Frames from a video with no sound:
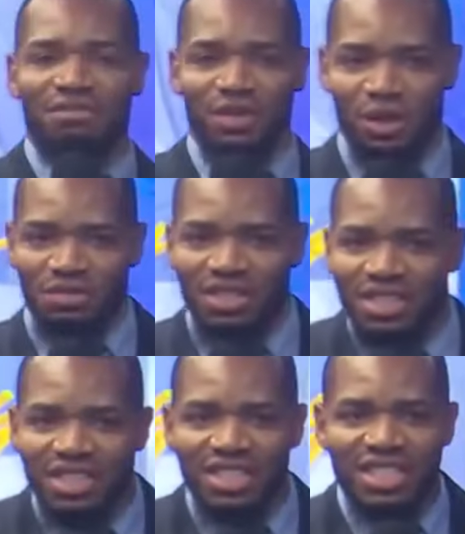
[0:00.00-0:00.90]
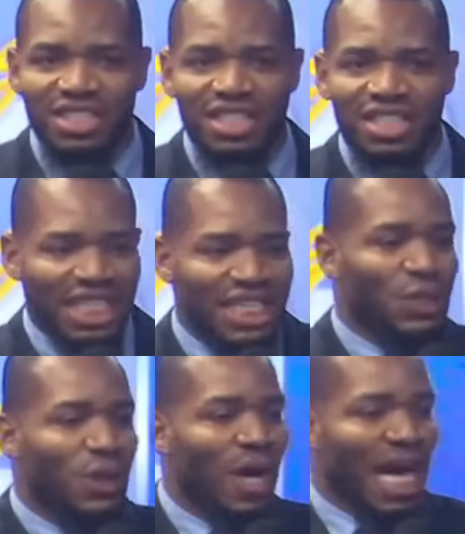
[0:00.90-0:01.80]
I have loved,
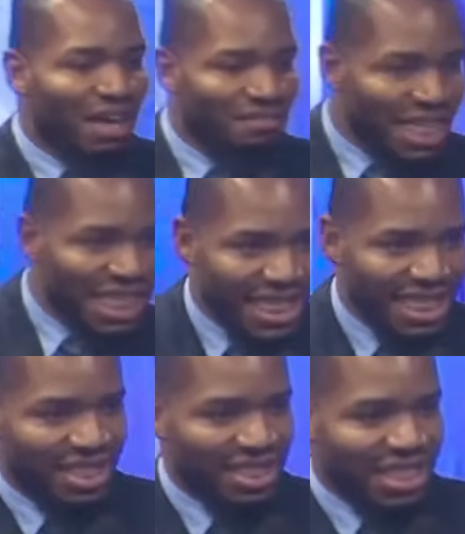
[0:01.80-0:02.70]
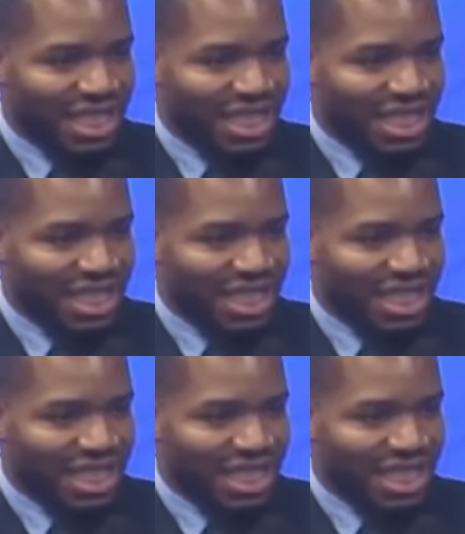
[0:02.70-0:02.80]
Esau I have hated.